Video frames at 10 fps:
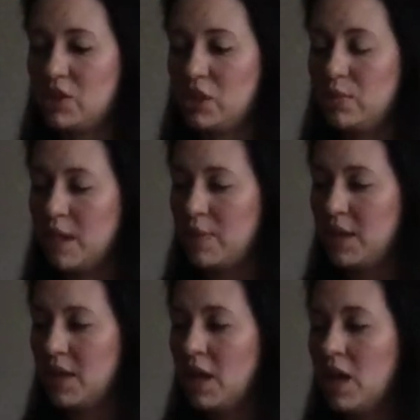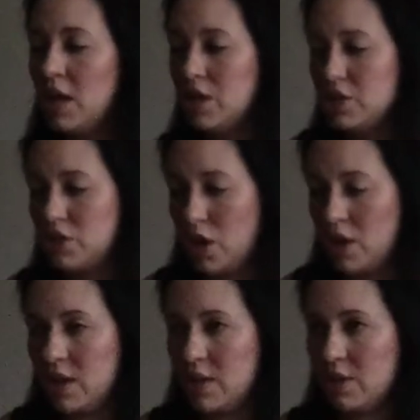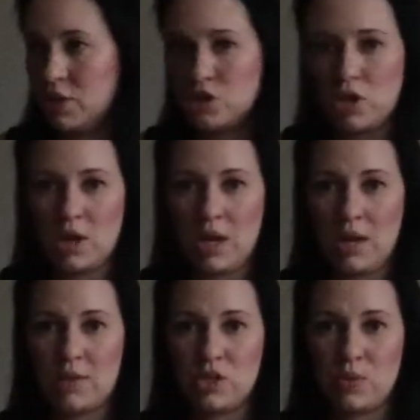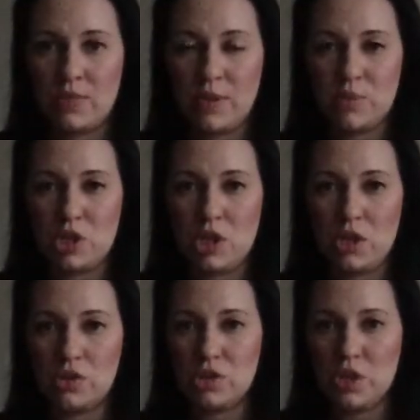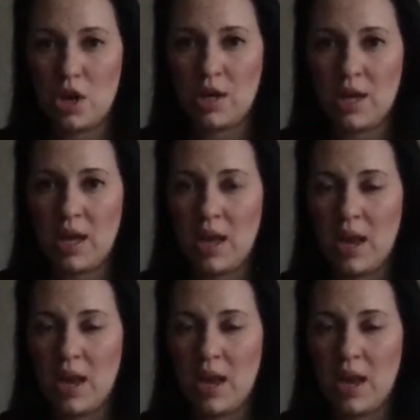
So you may be starting the journey, this twin flame journey, you're starting it,